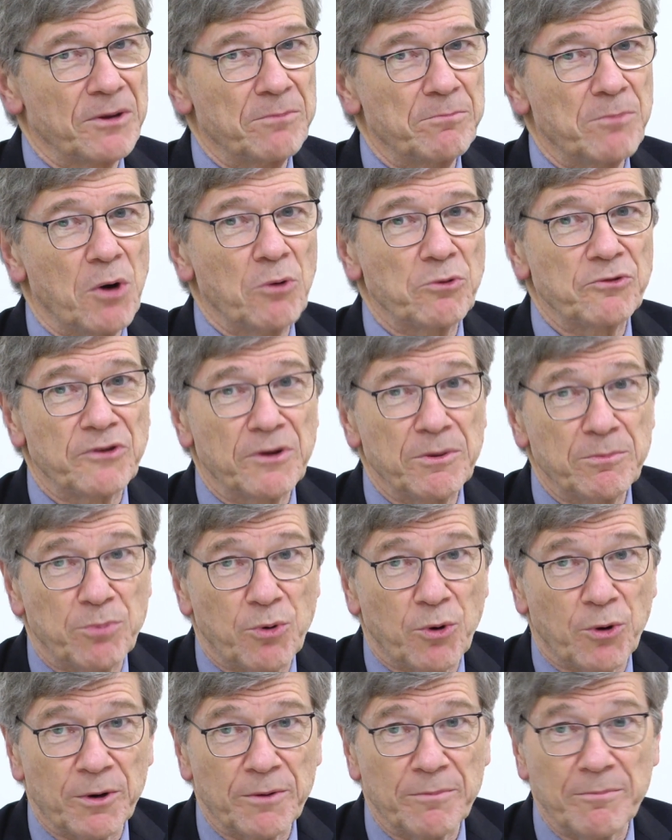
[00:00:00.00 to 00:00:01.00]
and most
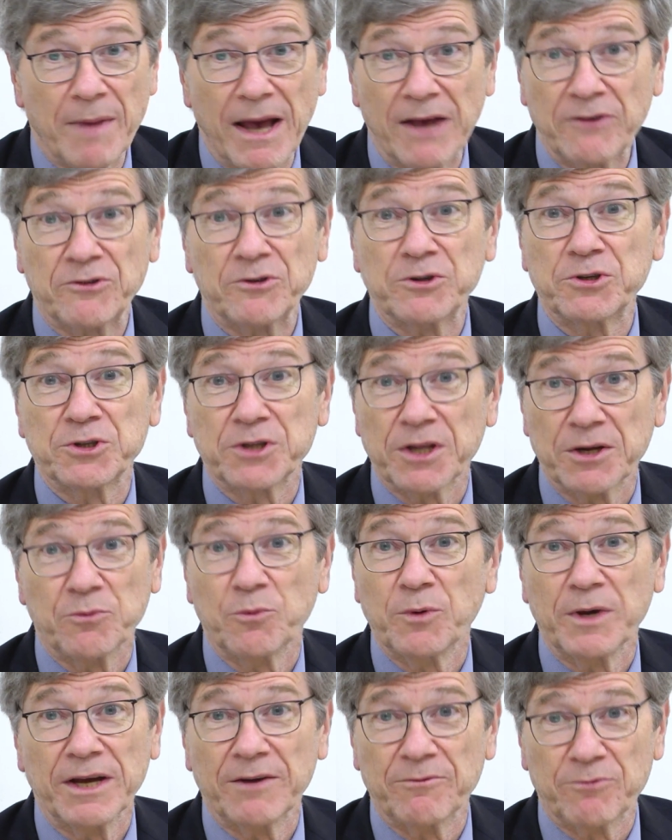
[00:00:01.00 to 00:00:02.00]
important message that
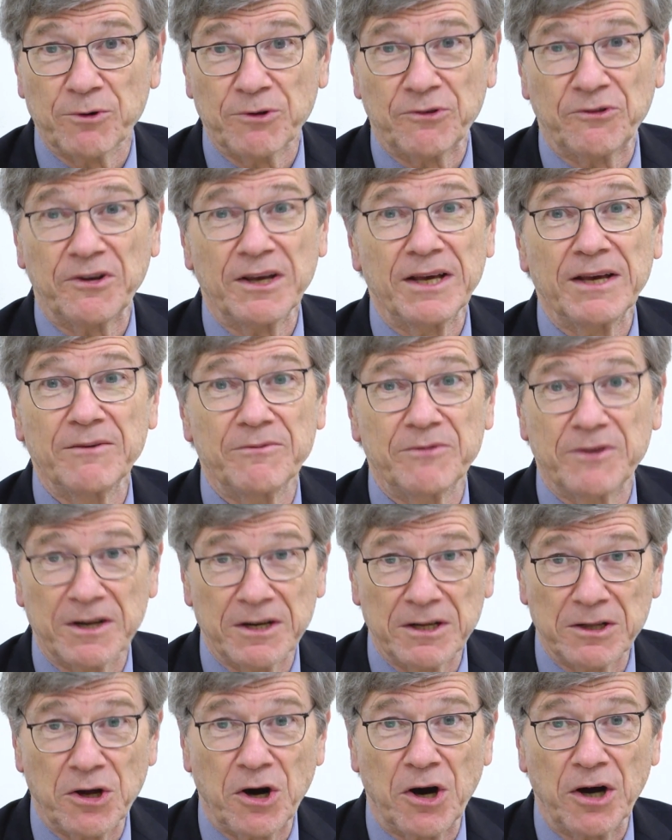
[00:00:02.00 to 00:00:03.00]
we have received in
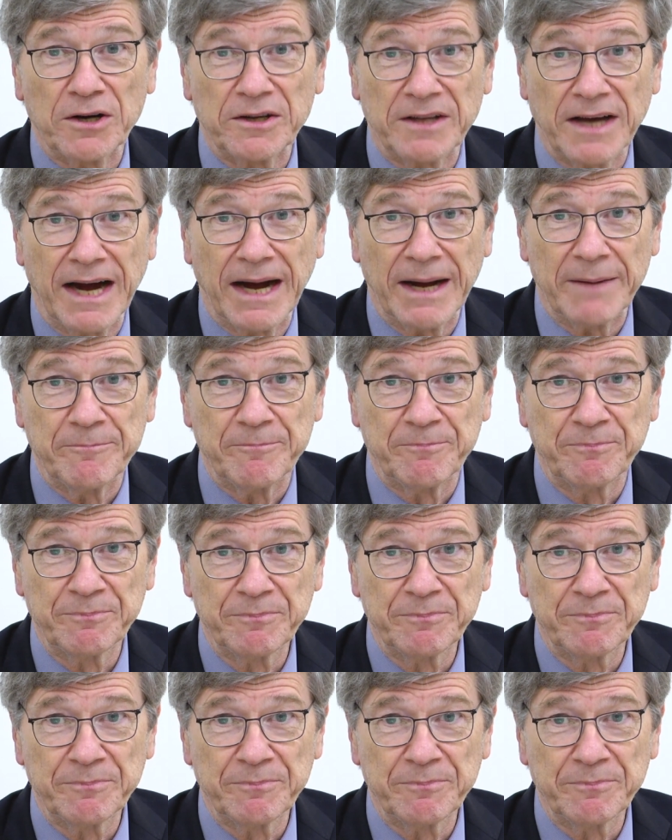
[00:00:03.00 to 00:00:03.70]
a long time,